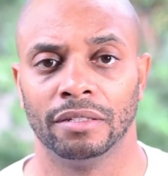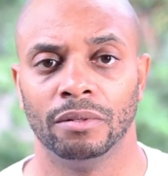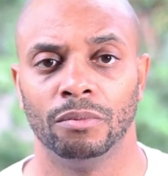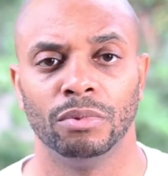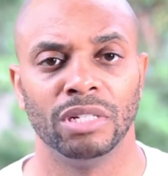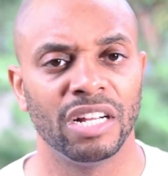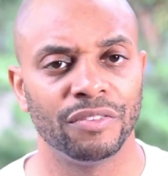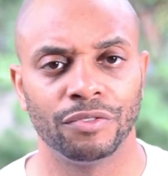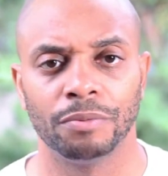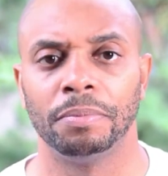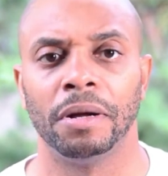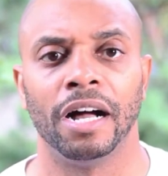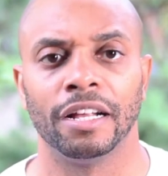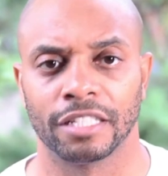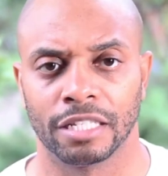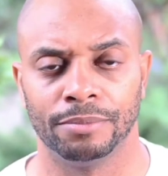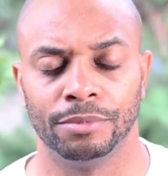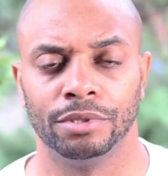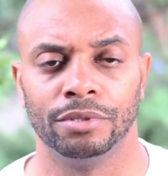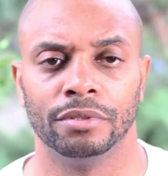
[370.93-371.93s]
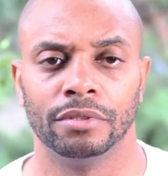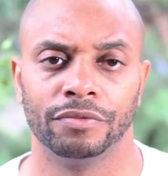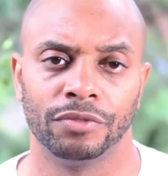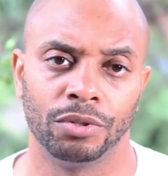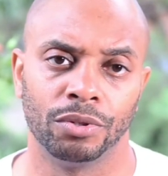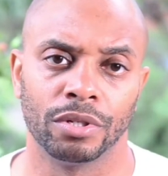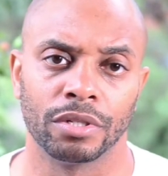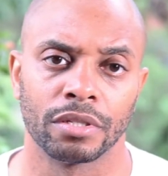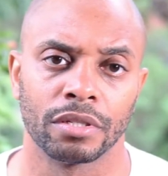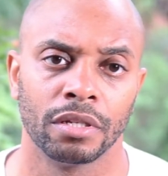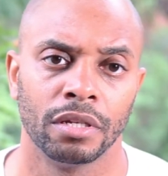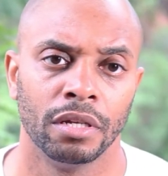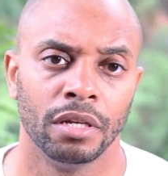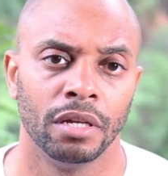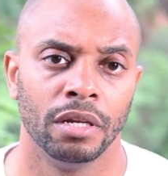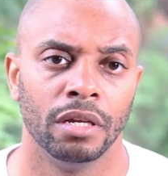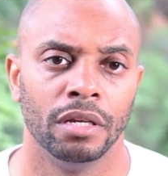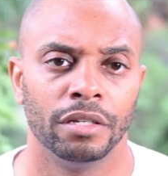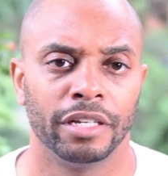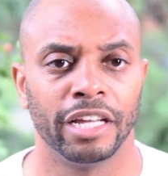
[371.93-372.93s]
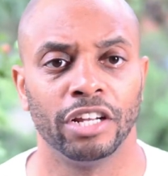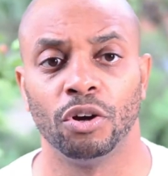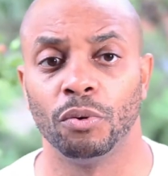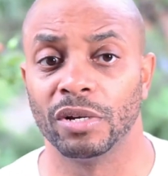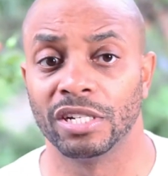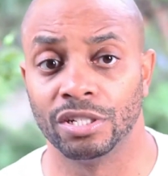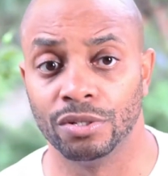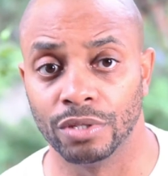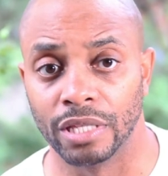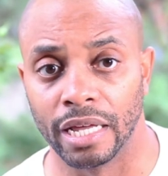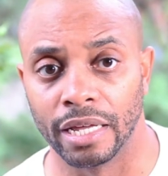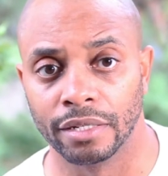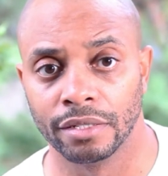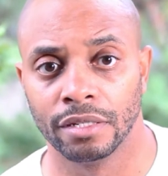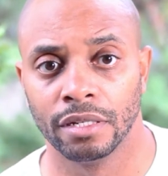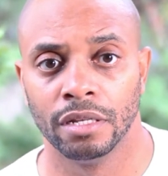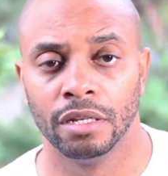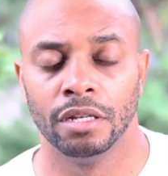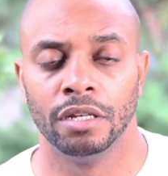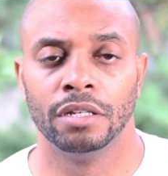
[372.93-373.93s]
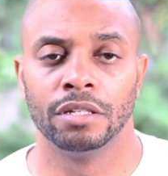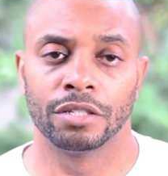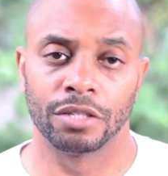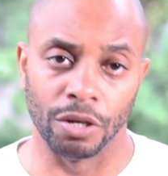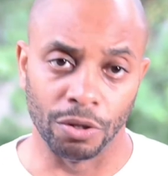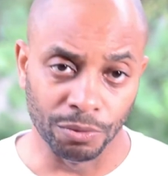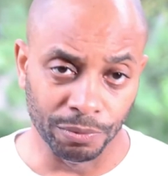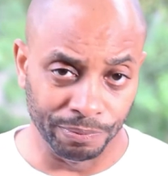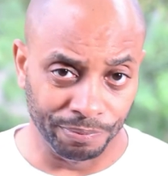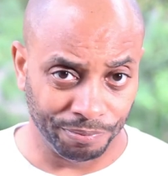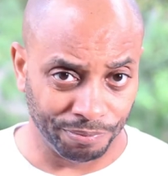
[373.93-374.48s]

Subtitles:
whenever possible, of course. You can't always do that. So,